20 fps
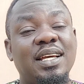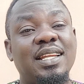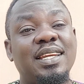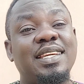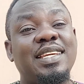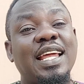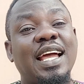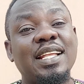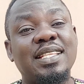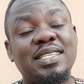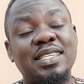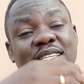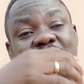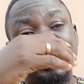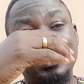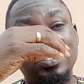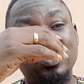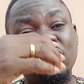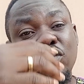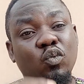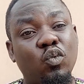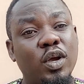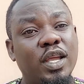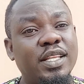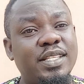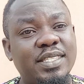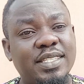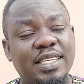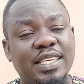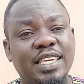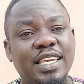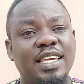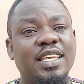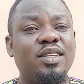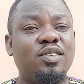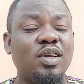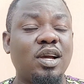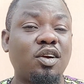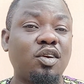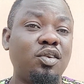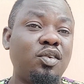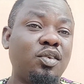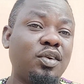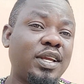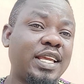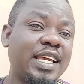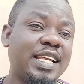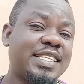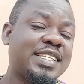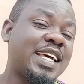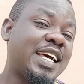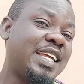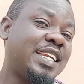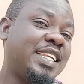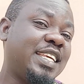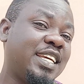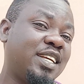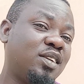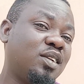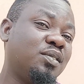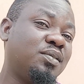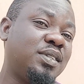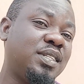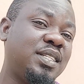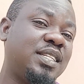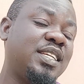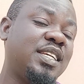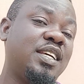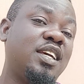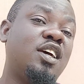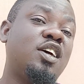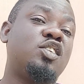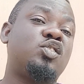That is the weight gain you are going to get at the end of the day.